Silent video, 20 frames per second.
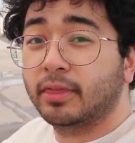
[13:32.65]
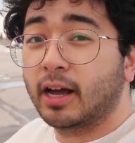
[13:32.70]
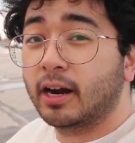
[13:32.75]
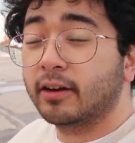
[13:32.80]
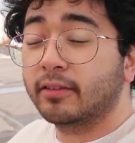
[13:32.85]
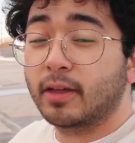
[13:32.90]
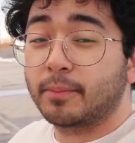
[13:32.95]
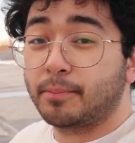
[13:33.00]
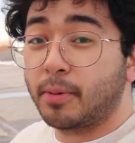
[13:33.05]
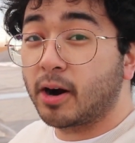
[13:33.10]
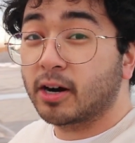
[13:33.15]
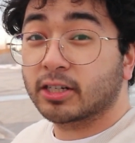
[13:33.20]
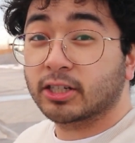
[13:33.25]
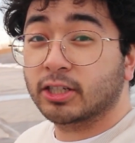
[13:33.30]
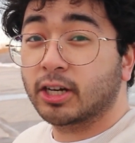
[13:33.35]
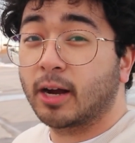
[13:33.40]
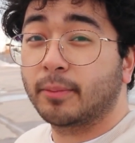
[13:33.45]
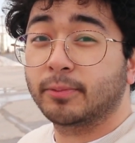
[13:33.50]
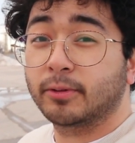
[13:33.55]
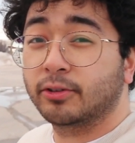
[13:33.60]
None of the part
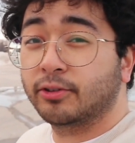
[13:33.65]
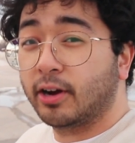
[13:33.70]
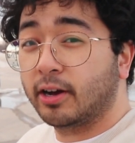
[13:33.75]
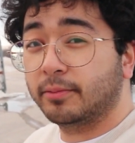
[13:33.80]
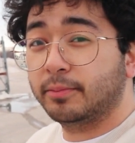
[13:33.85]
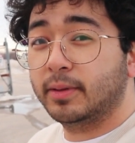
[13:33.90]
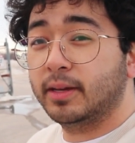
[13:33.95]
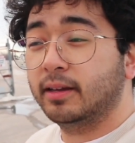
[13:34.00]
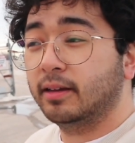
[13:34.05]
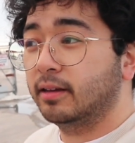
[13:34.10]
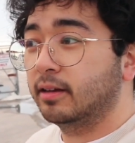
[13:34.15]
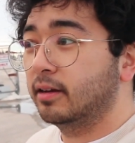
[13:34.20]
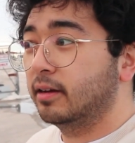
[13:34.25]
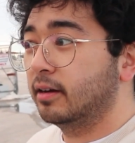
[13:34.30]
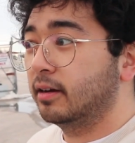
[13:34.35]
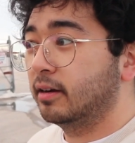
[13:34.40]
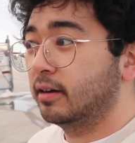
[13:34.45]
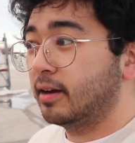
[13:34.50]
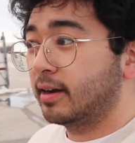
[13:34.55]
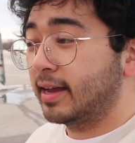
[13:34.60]
shops around me
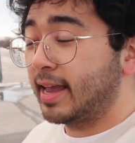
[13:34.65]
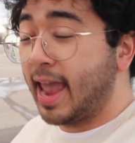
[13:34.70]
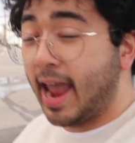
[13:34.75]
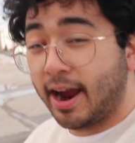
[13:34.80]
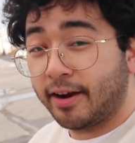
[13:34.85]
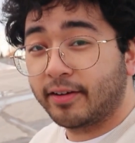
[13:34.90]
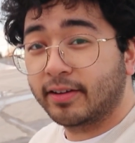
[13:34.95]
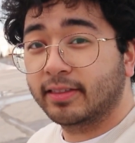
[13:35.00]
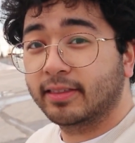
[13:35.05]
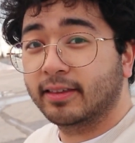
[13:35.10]
carry